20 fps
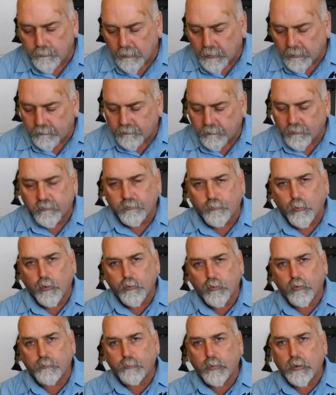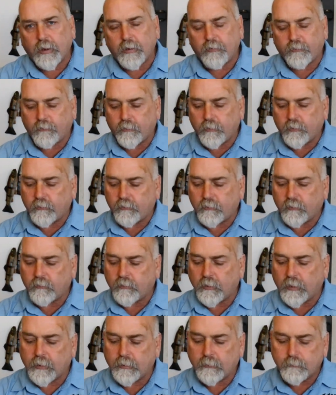much the spot on place for us to
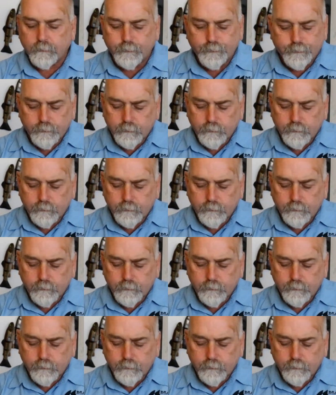start.